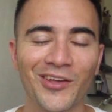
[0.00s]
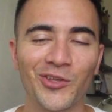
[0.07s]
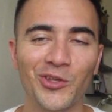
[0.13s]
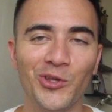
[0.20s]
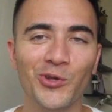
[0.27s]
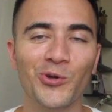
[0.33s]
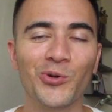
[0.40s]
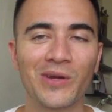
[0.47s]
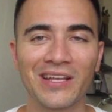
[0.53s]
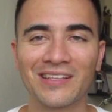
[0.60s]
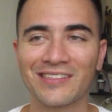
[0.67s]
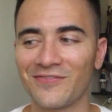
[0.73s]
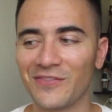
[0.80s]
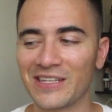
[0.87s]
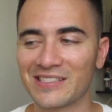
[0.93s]
you
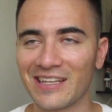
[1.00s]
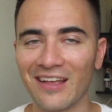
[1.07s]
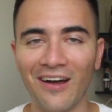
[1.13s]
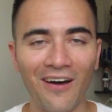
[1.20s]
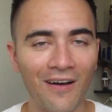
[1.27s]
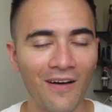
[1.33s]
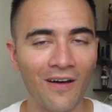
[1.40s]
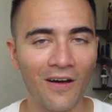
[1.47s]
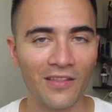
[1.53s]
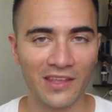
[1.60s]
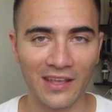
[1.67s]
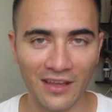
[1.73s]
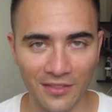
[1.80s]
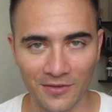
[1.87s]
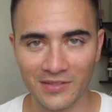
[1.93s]
can visit all
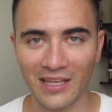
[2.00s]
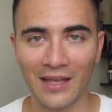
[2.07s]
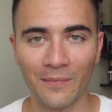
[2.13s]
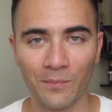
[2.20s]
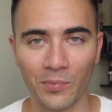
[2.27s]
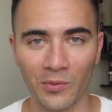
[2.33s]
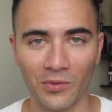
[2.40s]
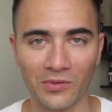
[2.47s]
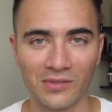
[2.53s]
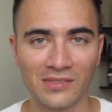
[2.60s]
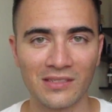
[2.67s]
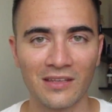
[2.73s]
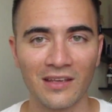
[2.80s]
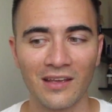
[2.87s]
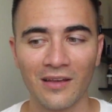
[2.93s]
the other
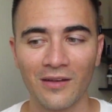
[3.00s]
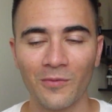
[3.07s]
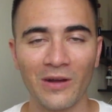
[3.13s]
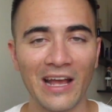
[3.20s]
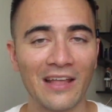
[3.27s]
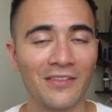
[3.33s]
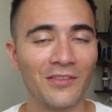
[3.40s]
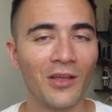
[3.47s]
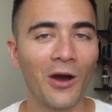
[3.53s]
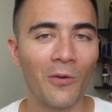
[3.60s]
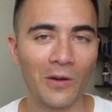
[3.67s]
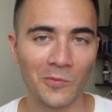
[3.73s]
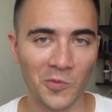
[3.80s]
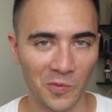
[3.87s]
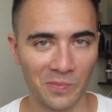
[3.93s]
temples and no
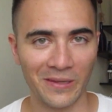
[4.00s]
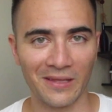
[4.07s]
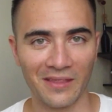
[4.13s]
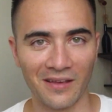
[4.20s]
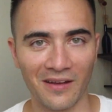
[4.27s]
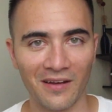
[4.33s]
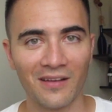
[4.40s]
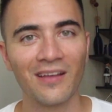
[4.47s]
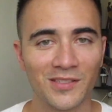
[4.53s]
one will be there.